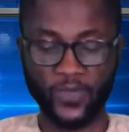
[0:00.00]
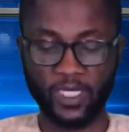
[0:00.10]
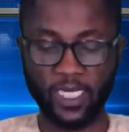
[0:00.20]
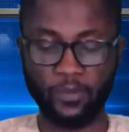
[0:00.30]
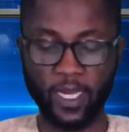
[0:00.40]

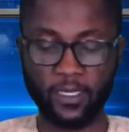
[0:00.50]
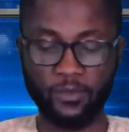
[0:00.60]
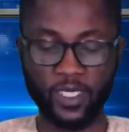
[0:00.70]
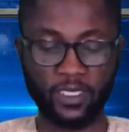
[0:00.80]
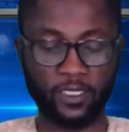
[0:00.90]
thereby
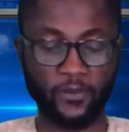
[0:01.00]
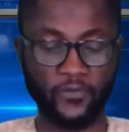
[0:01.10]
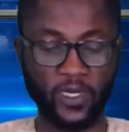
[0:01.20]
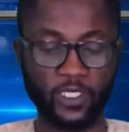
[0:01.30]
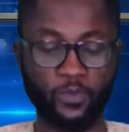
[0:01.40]
committing an
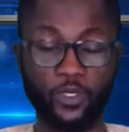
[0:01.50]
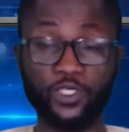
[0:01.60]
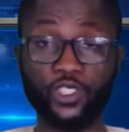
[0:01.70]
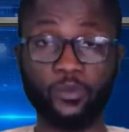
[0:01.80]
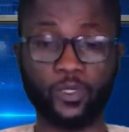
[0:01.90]
offense
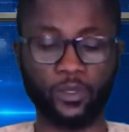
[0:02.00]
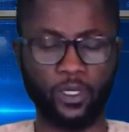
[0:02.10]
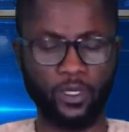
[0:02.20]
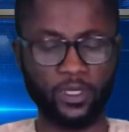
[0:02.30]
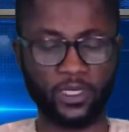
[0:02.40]
punishable
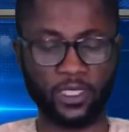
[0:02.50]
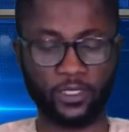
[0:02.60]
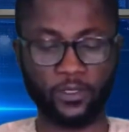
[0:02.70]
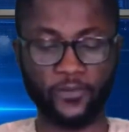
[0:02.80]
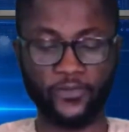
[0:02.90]
under
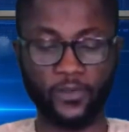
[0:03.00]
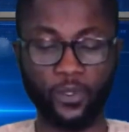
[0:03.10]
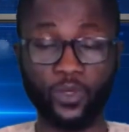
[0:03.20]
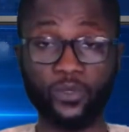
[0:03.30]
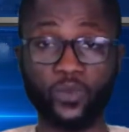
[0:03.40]
Section
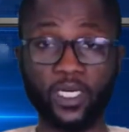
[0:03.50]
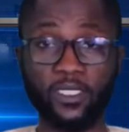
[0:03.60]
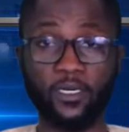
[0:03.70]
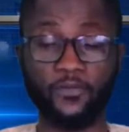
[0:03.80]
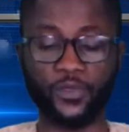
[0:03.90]

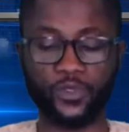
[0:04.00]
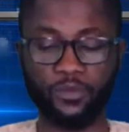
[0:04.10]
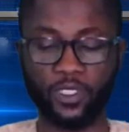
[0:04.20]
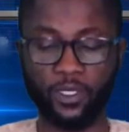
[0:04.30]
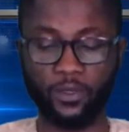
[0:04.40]
411 of the
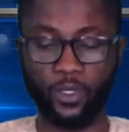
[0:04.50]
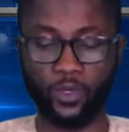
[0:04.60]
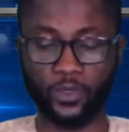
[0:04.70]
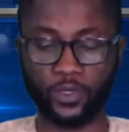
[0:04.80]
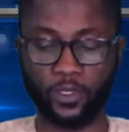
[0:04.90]
Criminal
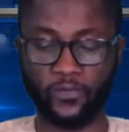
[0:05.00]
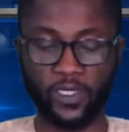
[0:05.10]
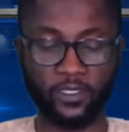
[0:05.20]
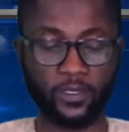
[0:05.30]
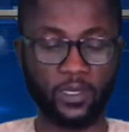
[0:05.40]
Laws of
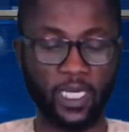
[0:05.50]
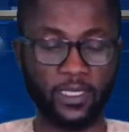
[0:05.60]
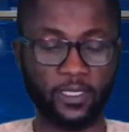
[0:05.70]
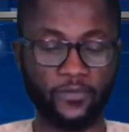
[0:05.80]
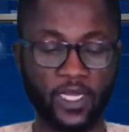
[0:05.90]
Lagos
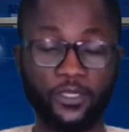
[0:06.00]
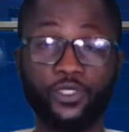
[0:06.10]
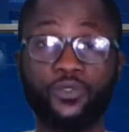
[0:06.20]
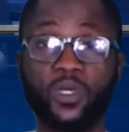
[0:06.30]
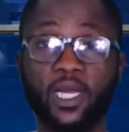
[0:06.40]
State of
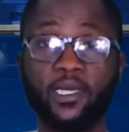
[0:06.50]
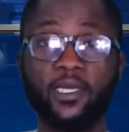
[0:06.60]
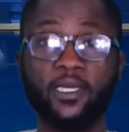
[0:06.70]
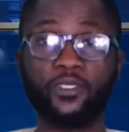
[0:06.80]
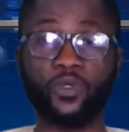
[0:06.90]
Nigeria
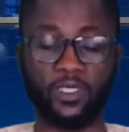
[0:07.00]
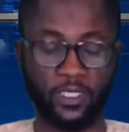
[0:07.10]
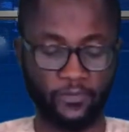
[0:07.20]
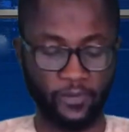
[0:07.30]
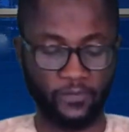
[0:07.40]

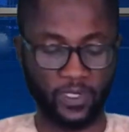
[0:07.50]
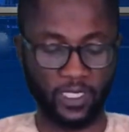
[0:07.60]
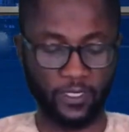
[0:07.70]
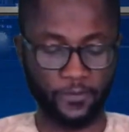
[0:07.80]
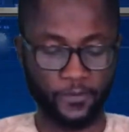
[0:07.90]

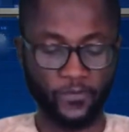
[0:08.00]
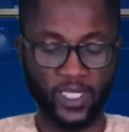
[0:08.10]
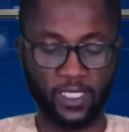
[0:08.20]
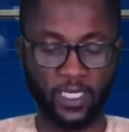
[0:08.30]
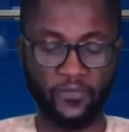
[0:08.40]
2015.
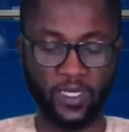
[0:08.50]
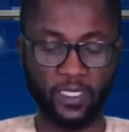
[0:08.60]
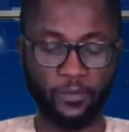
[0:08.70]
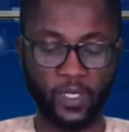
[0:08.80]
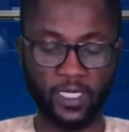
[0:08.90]
The
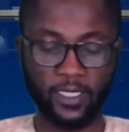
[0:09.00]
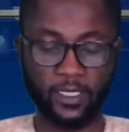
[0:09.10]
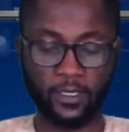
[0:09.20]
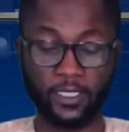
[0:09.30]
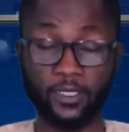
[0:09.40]
defendant pleaded
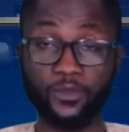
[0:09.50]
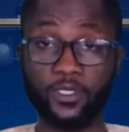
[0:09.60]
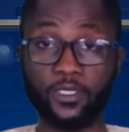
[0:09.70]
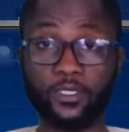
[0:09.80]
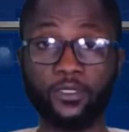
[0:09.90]
not
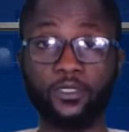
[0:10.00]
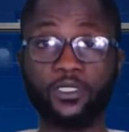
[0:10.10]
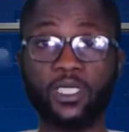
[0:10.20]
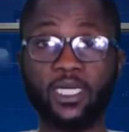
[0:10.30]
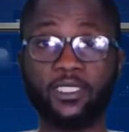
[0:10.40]
guilty to the
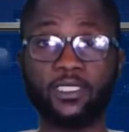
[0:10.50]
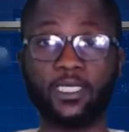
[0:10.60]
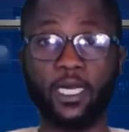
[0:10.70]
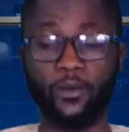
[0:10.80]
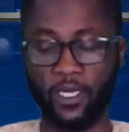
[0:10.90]
charges,
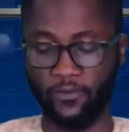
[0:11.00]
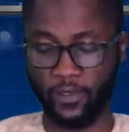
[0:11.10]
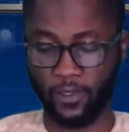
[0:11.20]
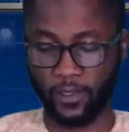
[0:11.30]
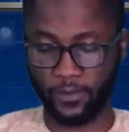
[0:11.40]

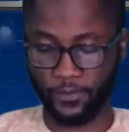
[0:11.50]
however.